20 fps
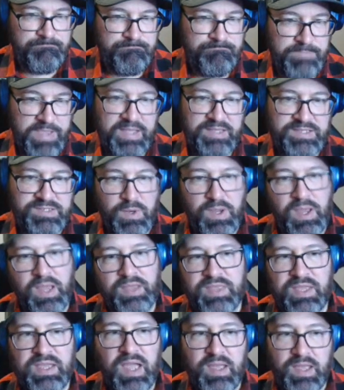Yeah, so I
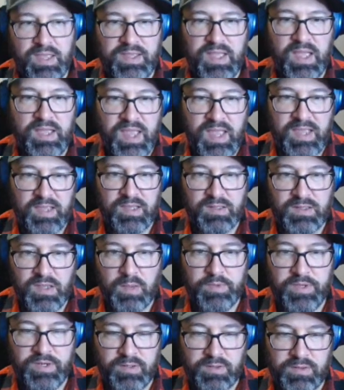think I can
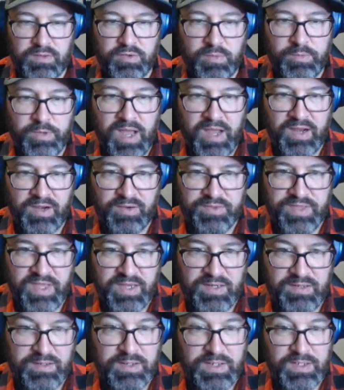come in a little bit higher
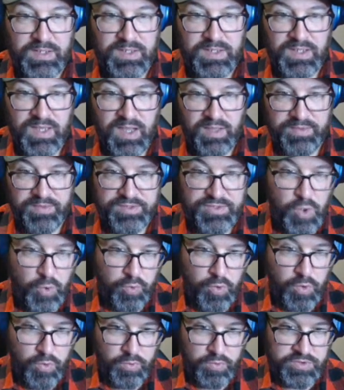than the
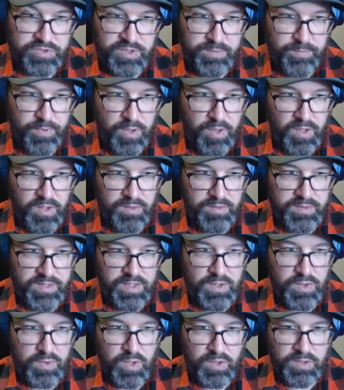total ownership on
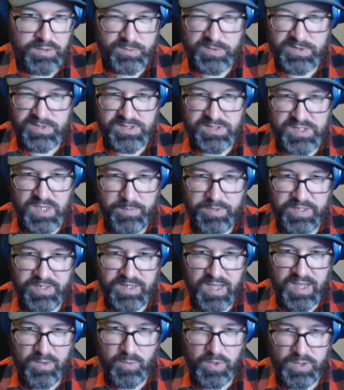Nico Collins, which is coming
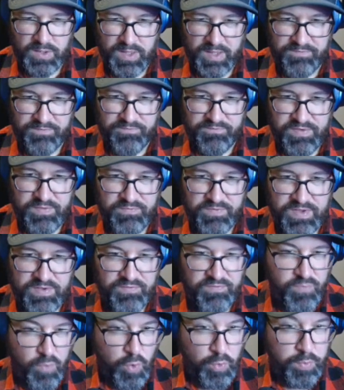in at what, like
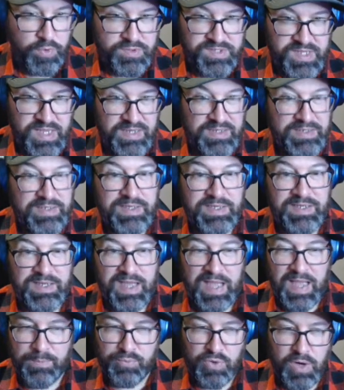54%.
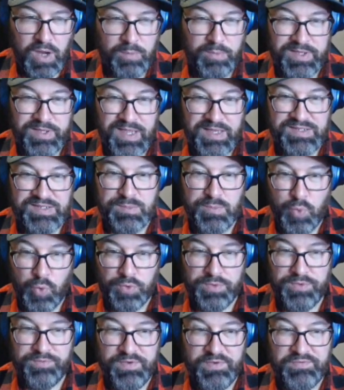I probably get to more
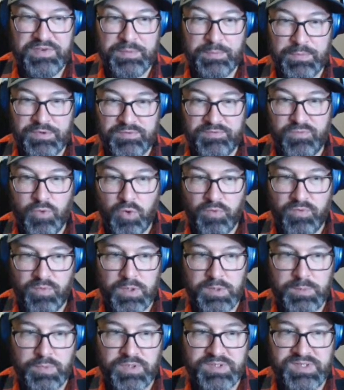than
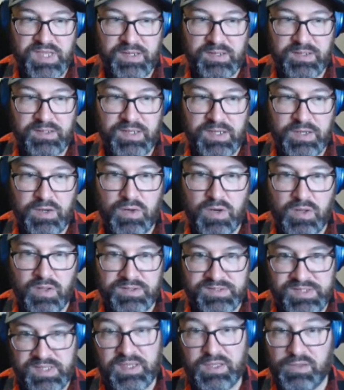54% Nico
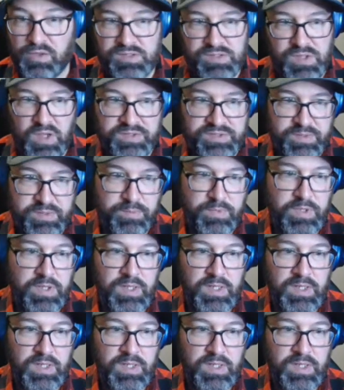Collins. I think he looks awesome.